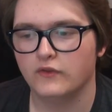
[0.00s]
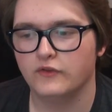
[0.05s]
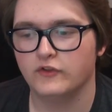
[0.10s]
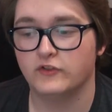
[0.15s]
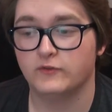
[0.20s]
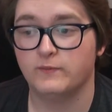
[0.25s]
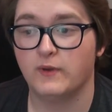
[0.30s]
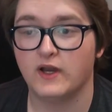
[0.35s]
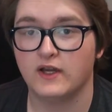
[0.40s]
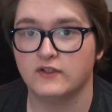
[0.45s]

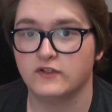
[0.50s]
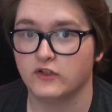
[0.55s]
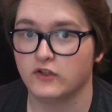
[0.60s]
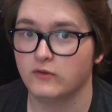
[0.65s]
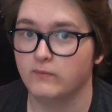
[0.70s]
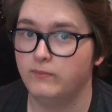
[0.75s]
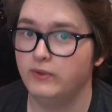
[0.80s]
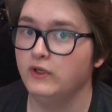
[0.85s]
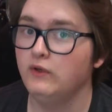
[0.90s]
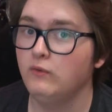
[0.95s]
spines on the
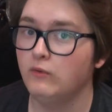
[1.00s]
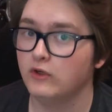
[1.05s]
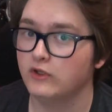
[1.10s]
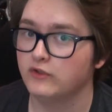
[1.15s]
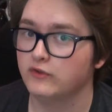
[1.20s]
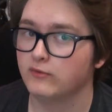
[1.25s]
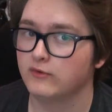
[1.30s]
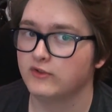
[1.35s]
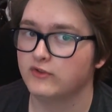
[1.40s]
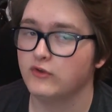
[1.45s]
big
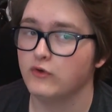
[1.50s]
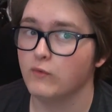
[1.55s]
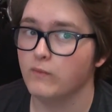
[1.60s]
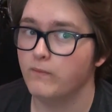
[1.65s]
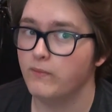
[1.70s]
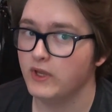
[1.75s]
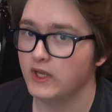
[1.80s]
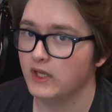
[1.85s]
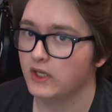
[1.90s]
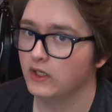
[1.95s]
ones were too
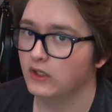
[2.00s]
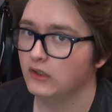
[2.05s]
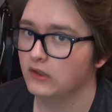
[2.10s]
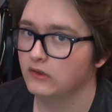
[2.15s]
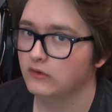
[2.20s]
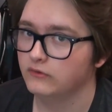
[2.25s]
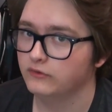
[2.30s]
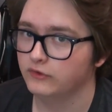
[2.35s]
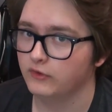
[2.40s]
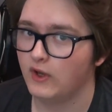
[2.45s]
big,
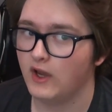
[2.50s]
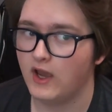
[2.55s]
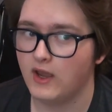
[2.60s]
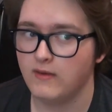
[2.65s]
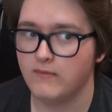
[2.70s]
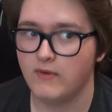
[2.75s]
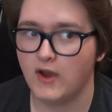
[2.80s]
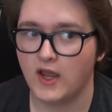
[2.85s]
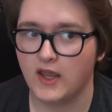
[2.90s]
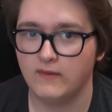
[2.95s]
so
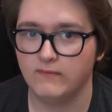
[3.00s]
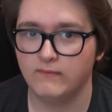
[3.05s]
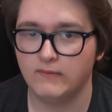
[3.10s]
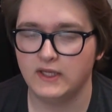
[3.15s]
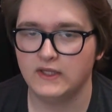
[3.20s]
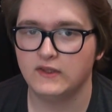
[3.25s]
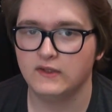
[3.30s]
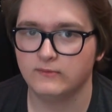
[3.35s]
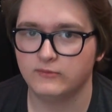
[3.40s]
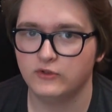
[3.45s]
I
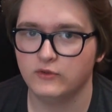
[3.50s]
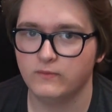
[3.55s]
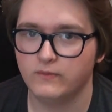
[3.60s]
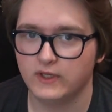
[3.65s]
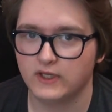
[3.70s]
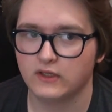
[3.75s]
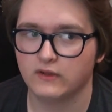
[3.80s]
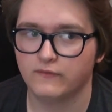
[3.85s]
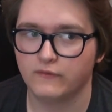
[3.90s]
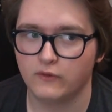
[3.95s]
made them too
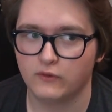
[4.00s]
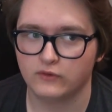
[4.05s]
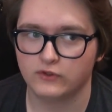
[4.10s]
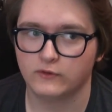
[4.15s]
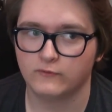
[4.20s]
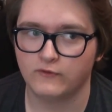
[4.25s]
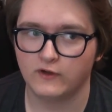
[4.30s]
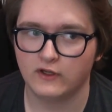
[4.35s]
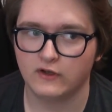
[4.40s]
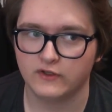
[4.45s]
big in the
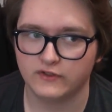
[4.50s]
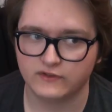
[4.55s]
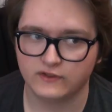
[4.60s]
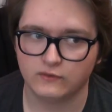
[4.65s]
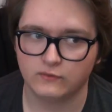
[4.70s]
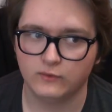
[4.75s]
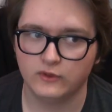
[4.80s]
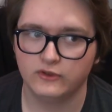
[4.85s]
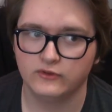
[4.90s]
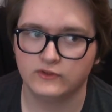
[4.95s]
Photoshop file, and I
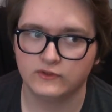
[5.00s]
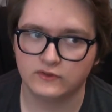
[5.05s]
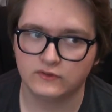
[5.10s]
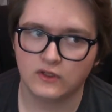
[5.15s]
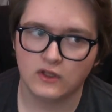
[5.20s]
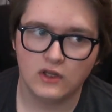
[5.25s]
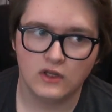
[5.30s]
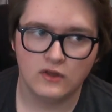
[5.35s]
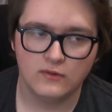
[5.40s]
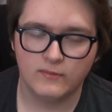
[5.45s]
said, well, just
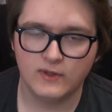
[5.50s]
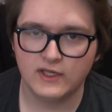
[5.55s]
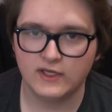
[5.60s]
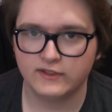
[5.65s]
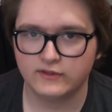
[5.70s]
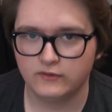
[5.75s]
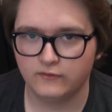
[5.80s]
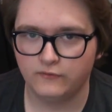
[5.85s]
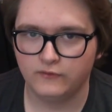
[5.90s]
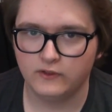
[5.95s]
pay an
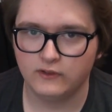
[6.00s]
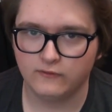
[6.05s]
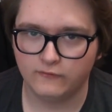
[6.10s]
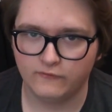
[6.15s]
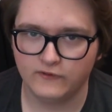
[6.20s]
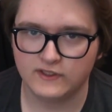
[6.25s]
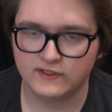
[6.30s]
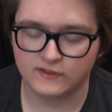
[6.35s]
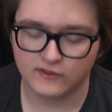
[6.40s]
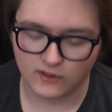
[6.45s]
extra fee and
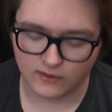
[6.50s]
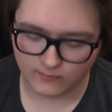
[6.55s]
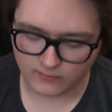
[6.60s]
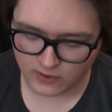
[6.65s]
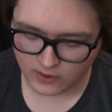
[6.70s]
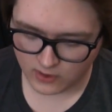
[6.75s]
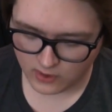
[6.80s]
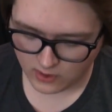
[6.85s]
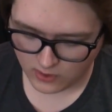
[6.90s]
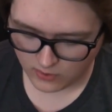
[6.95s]
fix them,
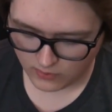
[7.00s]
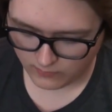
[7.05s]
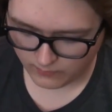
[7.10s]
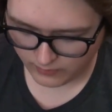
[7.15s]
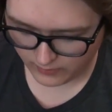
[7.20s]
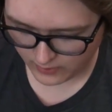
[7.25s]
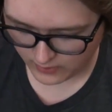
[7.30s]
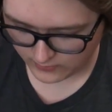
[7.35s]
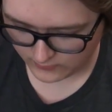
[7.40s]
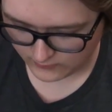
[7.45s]

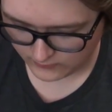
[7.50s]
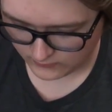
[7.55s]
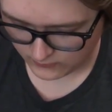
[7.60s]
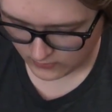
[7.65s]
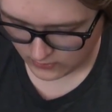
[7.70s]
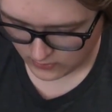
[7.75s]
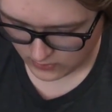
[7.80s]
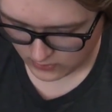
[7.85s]
but